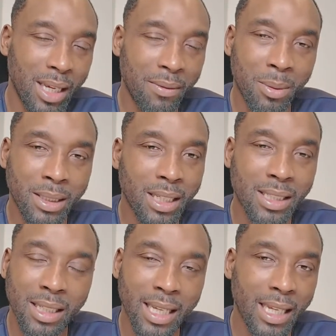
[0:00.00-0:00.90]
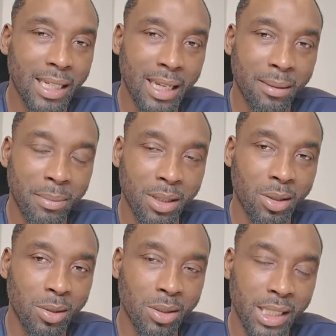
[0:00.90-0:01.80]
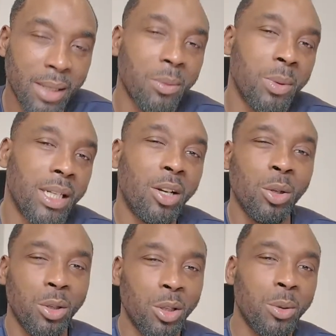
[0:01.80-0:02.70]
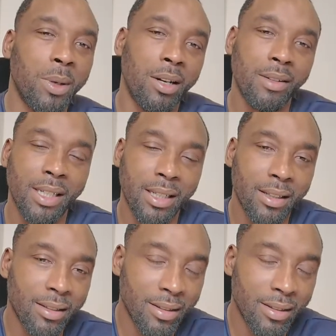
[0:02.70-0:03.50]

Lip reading: Everyone doesn't get that, because we know who you are, innit?